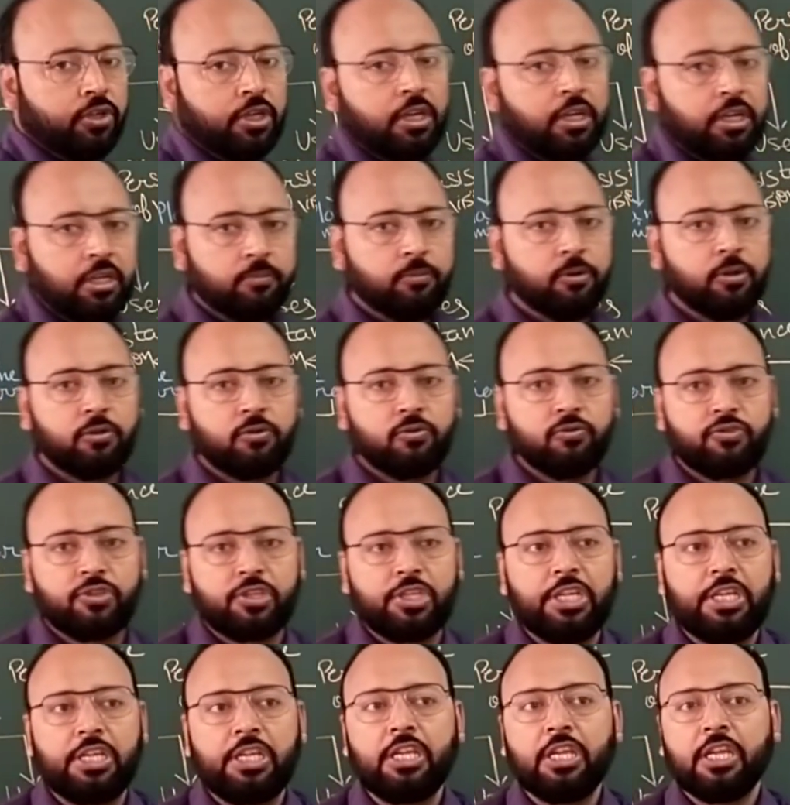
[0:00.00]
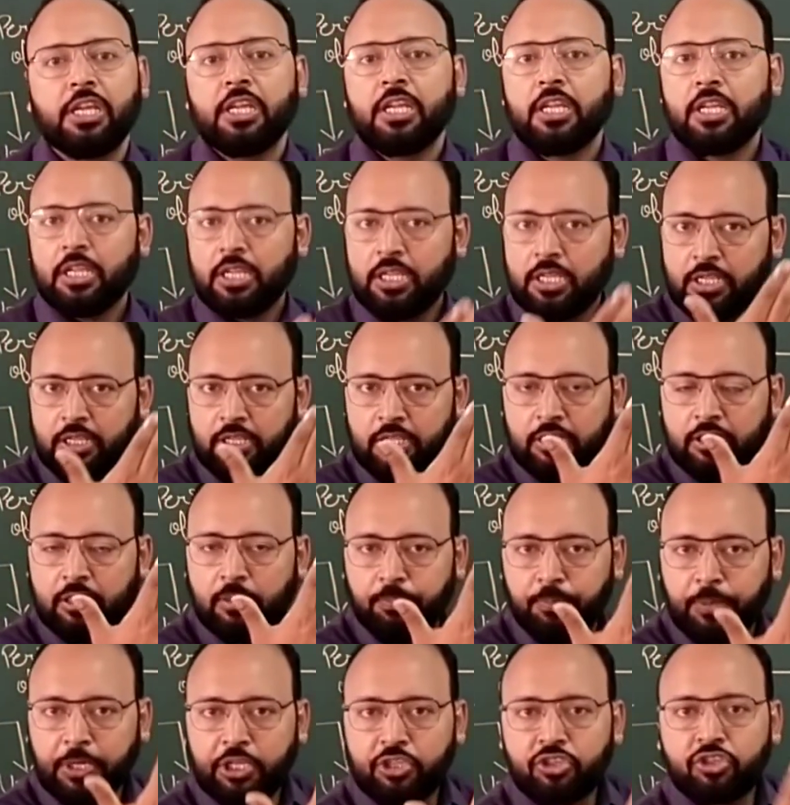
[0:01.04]
we are able to see
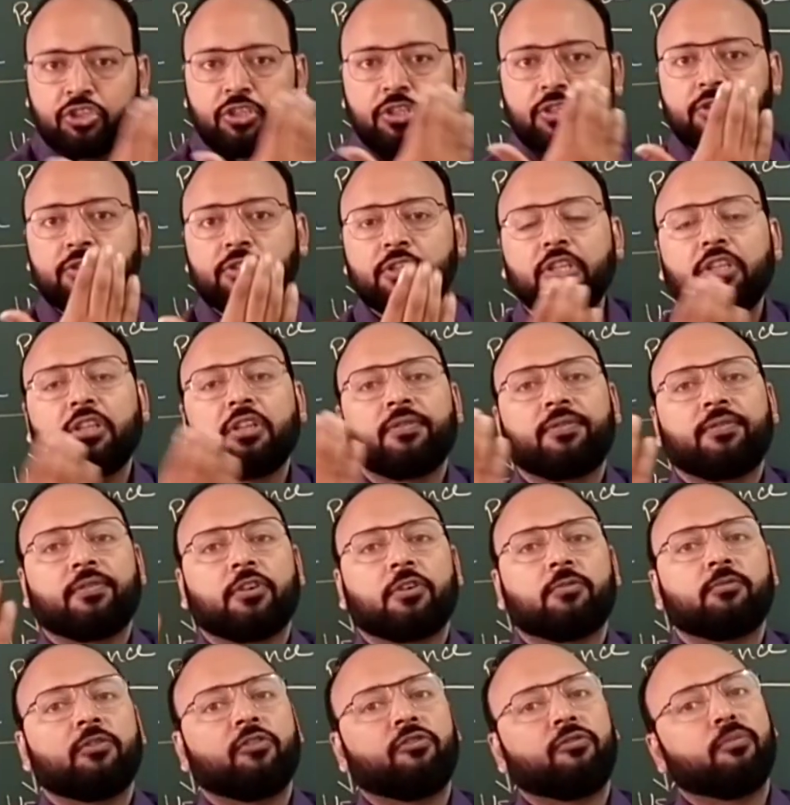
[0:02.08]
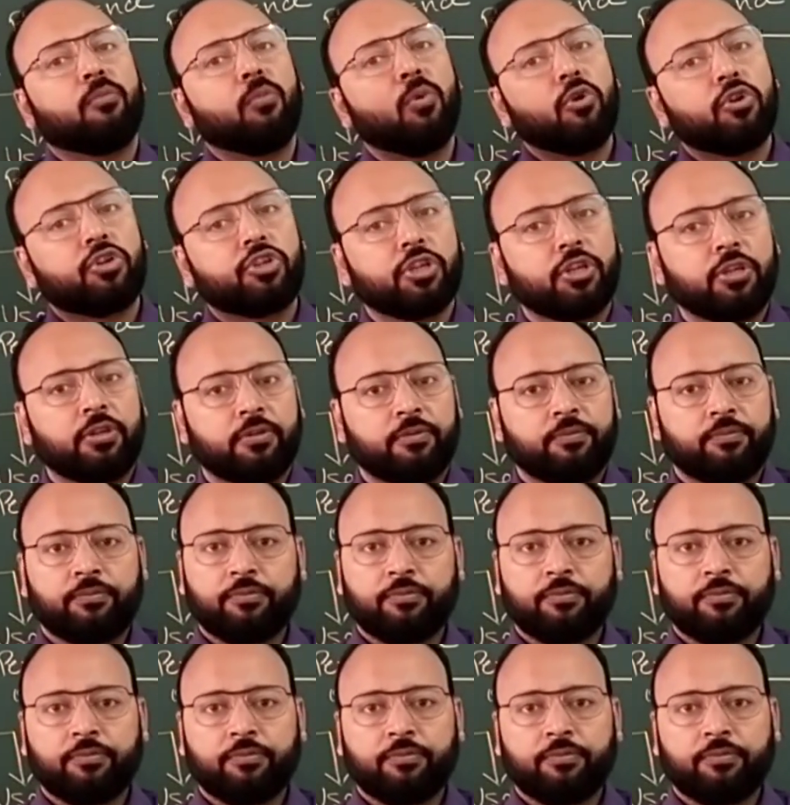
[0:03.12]
the pictures in the form of motion.